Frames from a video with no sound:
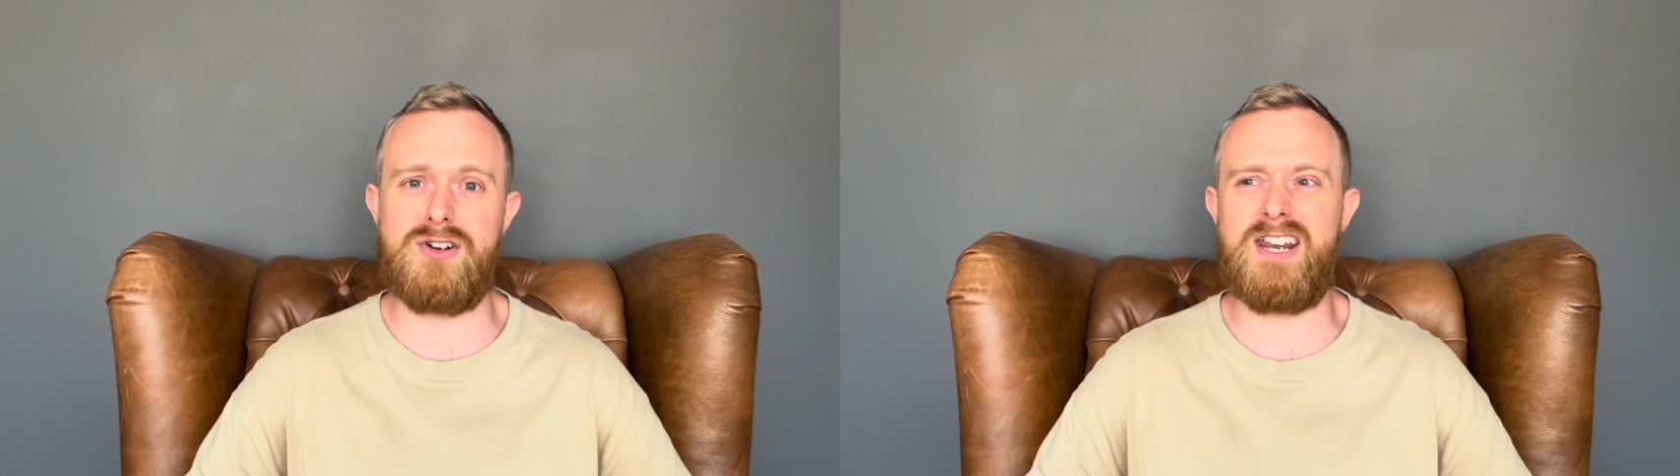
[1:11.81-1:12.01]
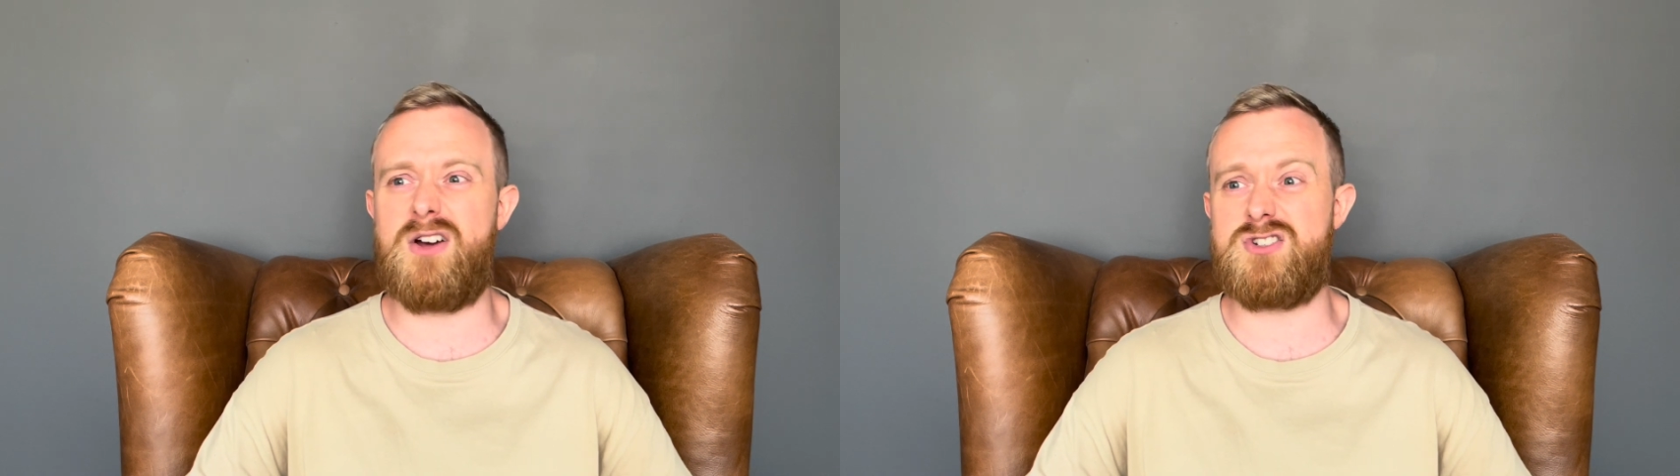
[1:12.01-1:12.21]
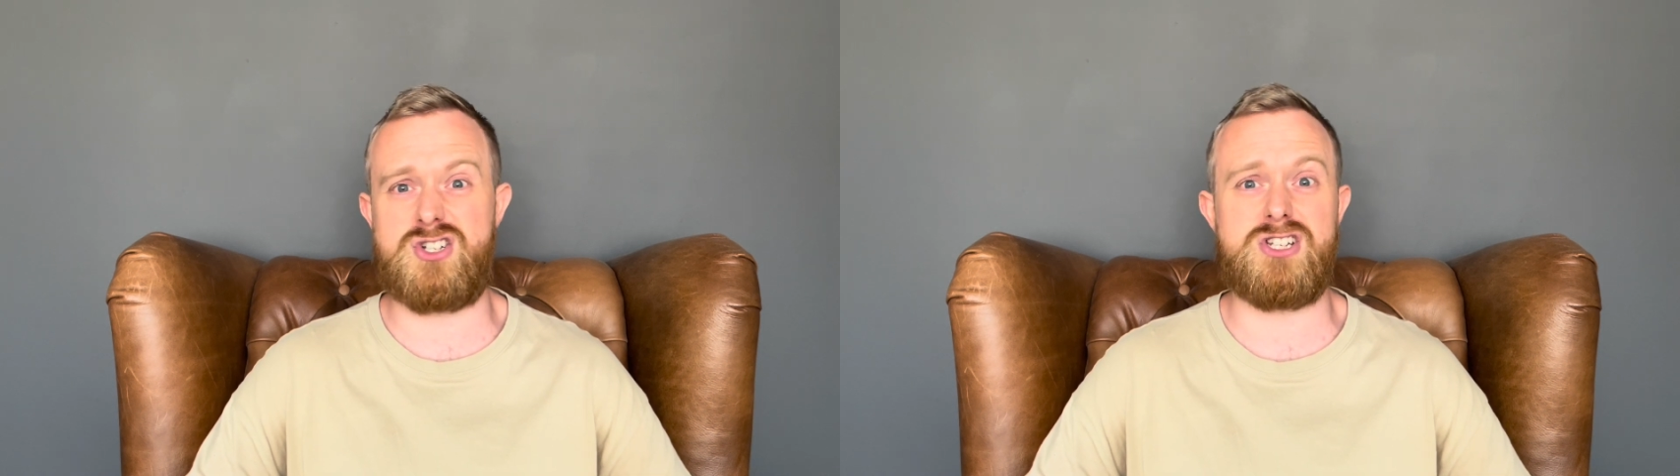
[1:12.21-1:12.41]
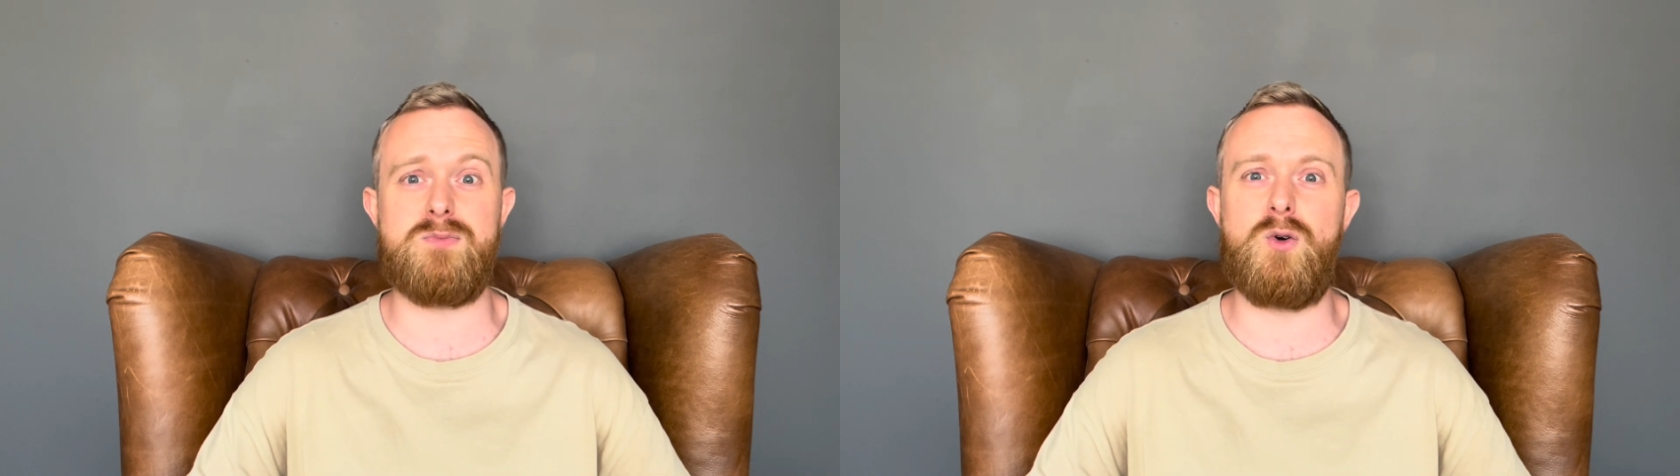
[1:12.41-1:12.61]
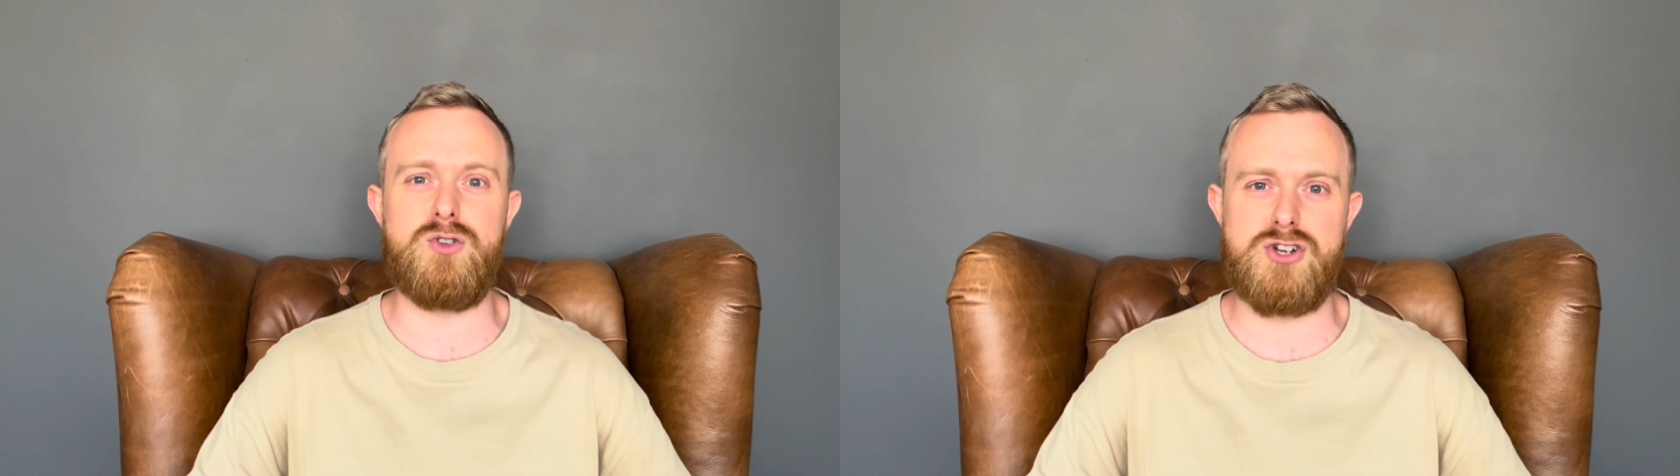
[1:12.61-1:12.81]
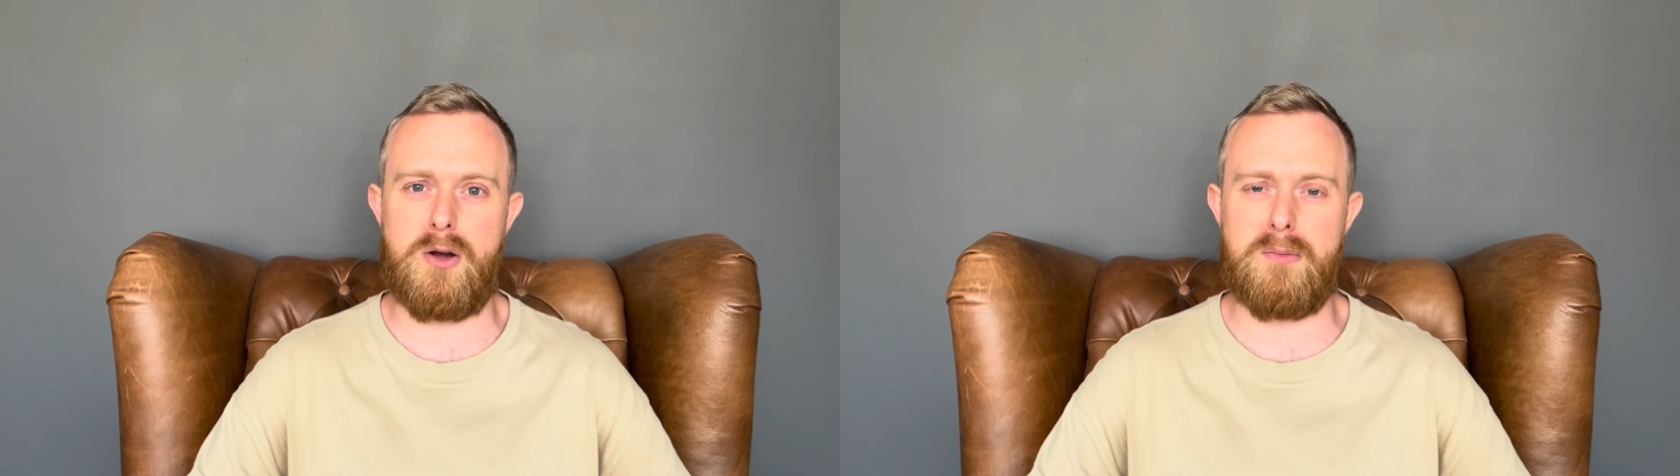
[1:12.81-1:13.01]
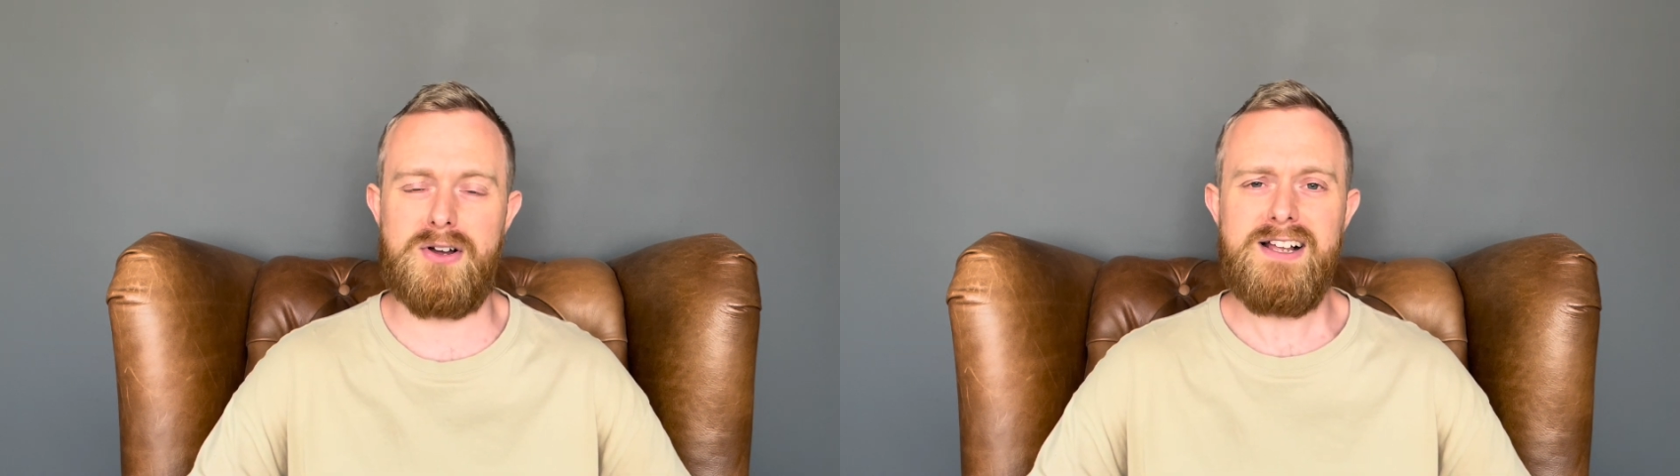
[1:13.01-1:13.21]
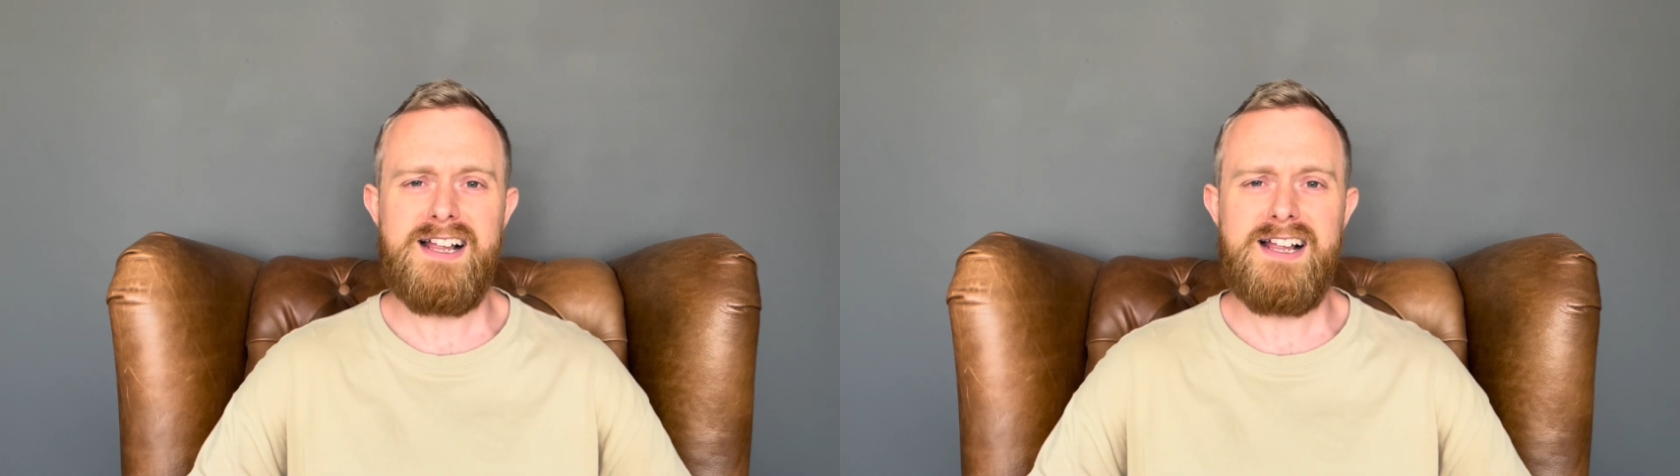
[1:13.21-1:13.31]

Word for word: you know, just a small job,